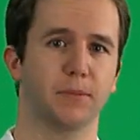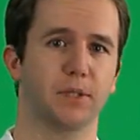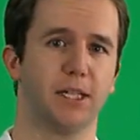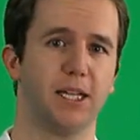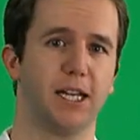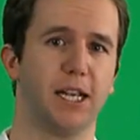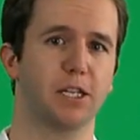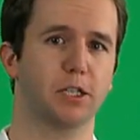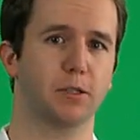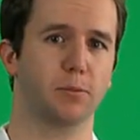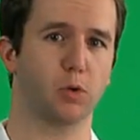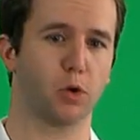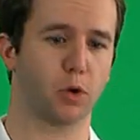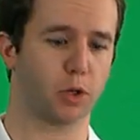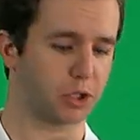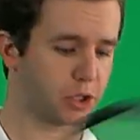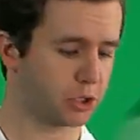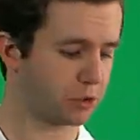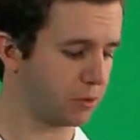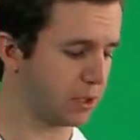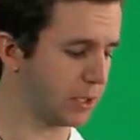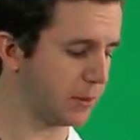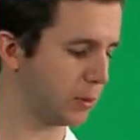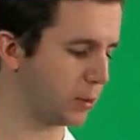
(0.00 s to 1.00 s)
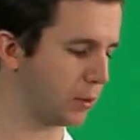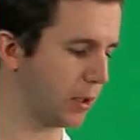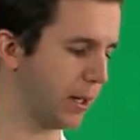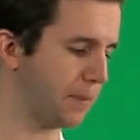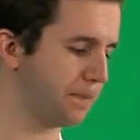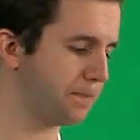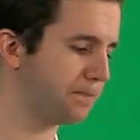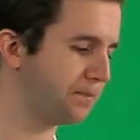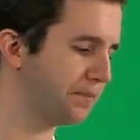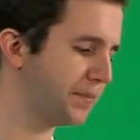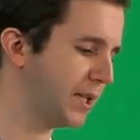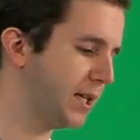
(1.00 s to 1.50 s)
He has a more extreme
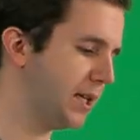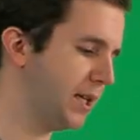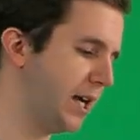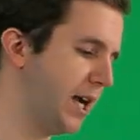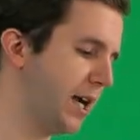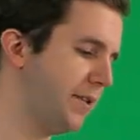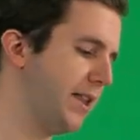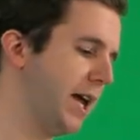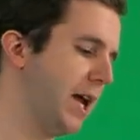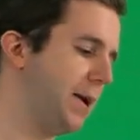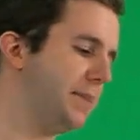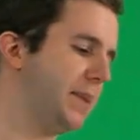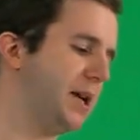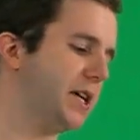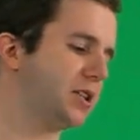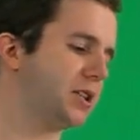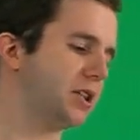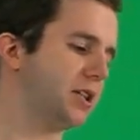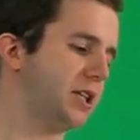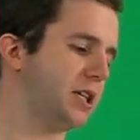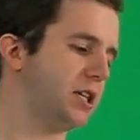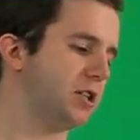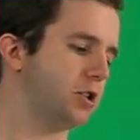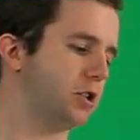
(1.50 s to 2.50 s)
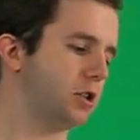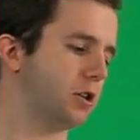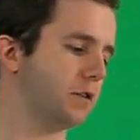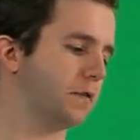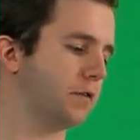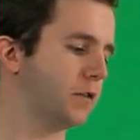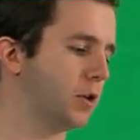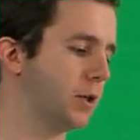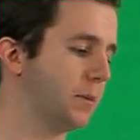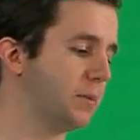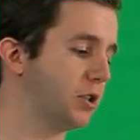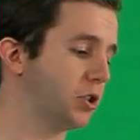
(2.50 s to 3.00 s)
grip, and that makes it easier
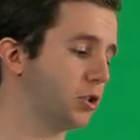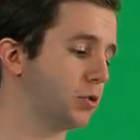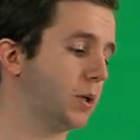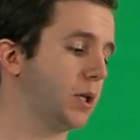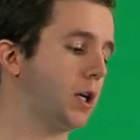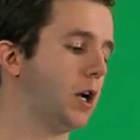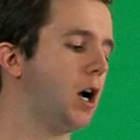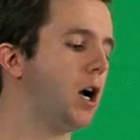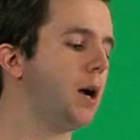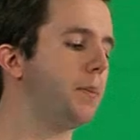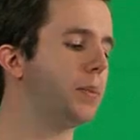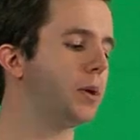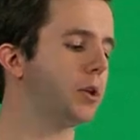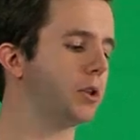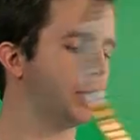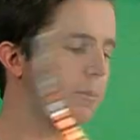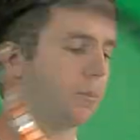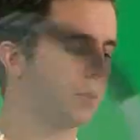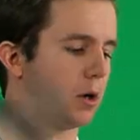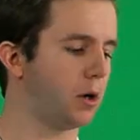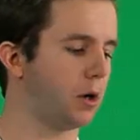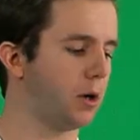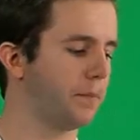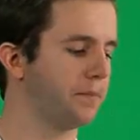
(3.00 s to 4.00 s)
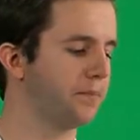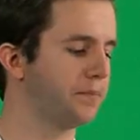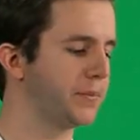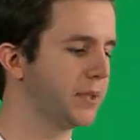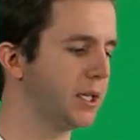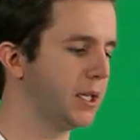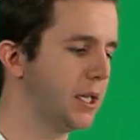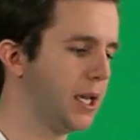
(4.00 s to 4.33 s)
for him to swing up on the ball.